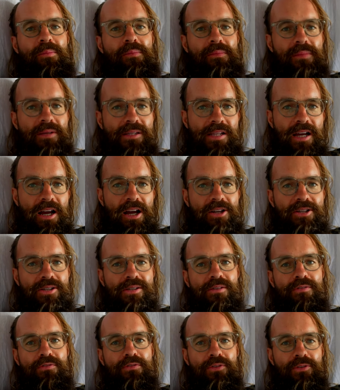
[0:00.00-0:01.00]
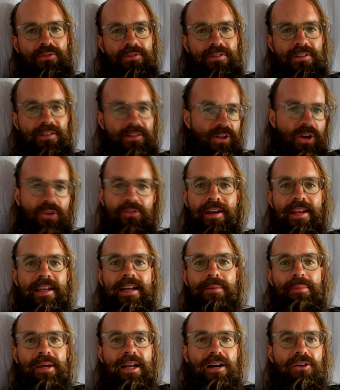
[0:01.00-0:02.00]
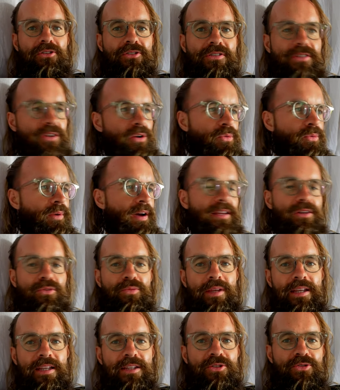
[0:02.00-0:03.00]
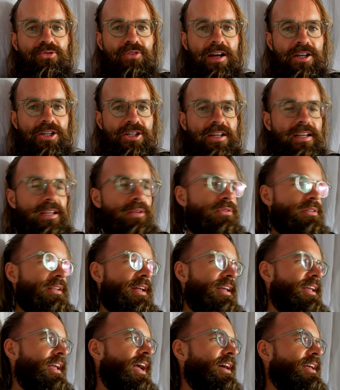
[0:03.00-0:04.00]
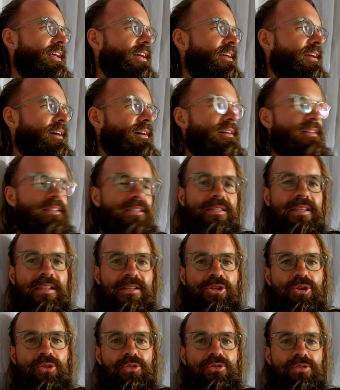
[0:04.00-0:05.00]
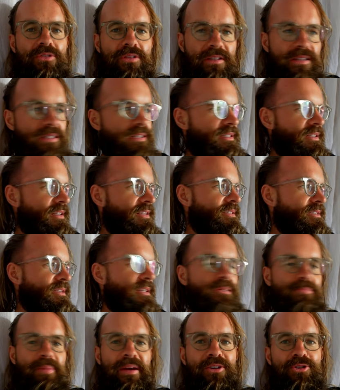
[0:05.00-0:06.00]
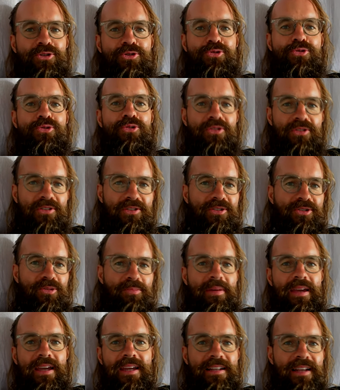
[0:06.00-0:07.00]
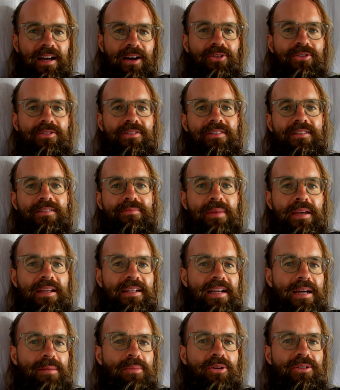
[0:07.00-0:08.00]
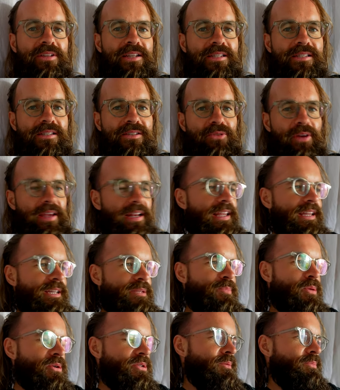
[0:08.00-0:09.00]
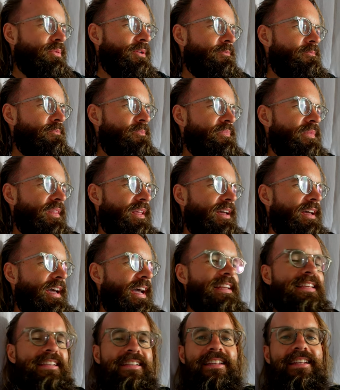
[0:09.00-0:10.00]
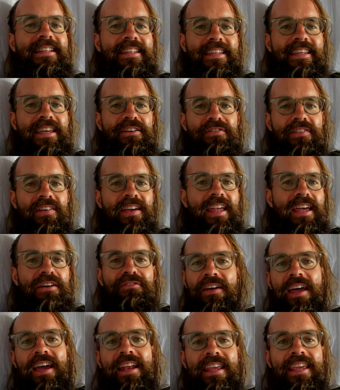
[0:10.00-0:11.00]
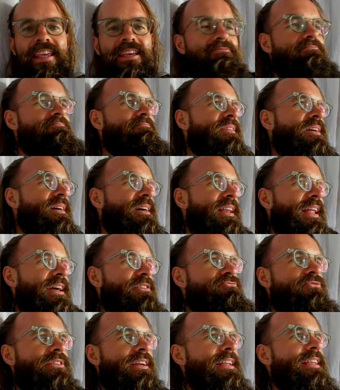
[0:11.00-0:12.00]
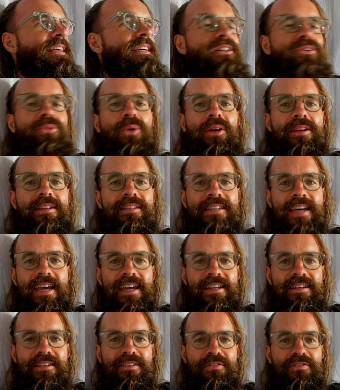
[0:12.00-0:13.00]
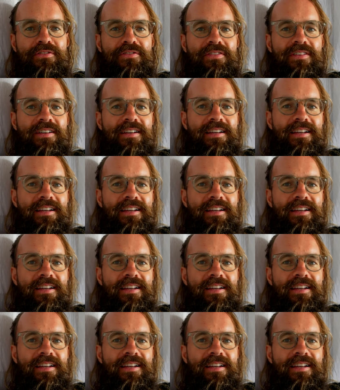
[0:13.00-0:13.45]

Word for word: massage the foot. It's already coming out, so why do we need to rush? And he was like, yeah. It's good. It's better to make it come out as quickly as possible. And he didn't give any like really qualitative